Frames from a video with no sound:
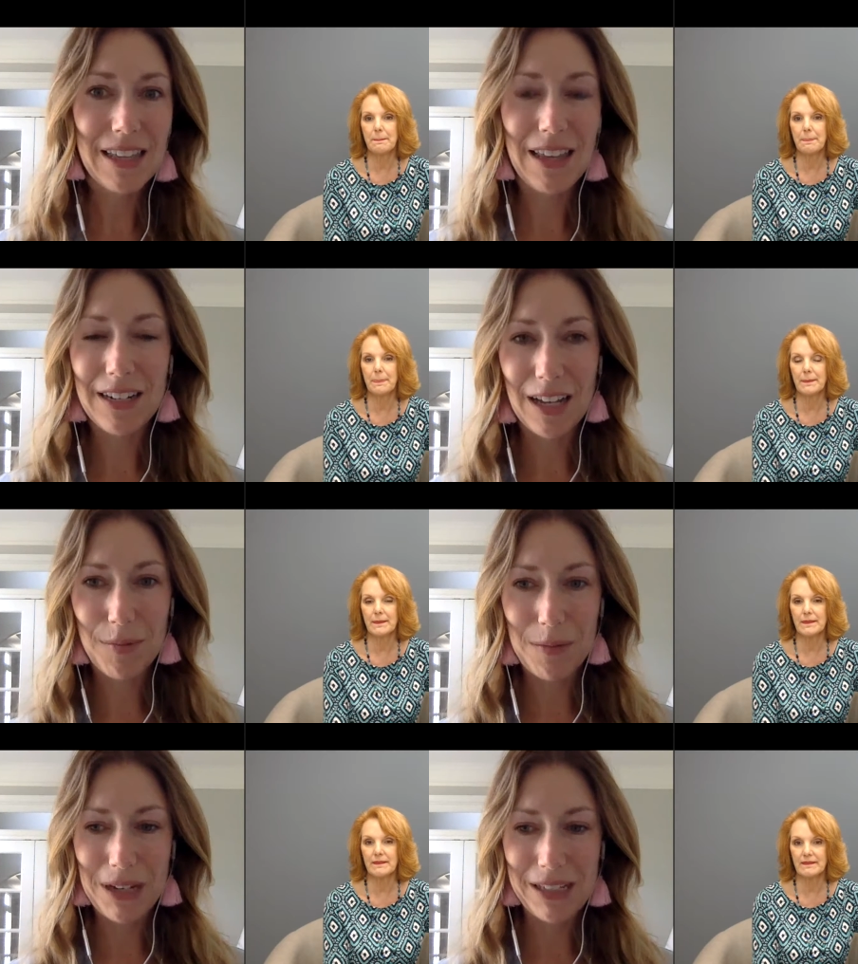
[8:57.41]
Speaker 1: say that
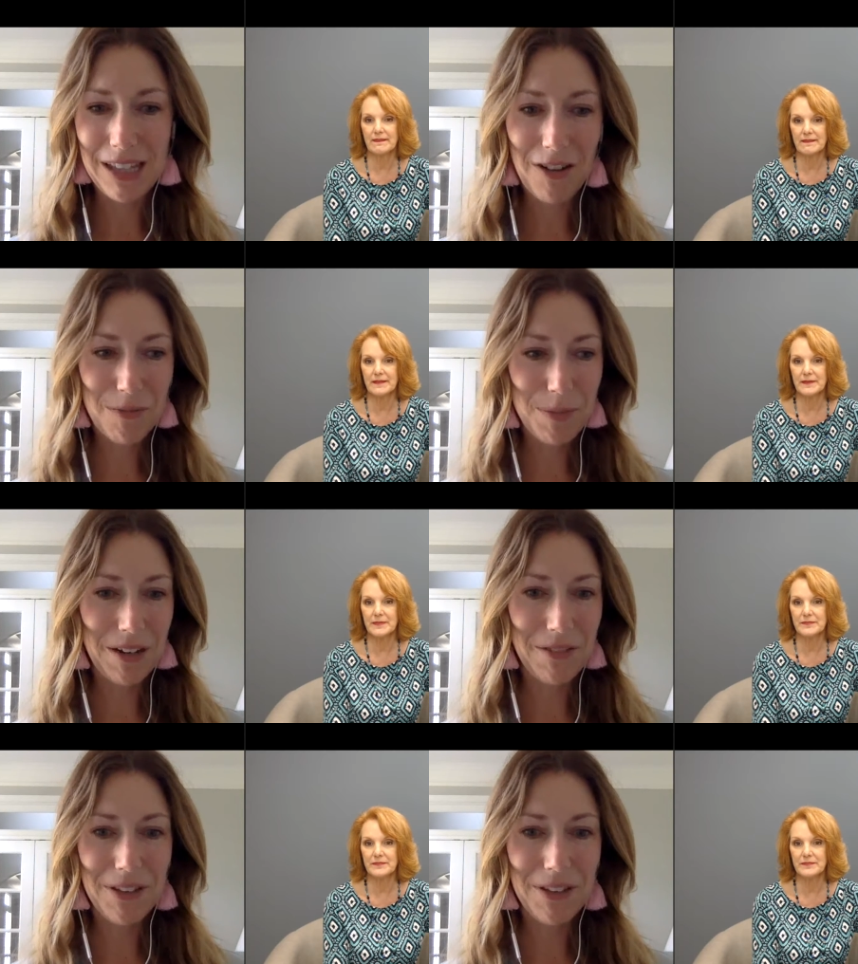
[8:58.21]
not about myself, but I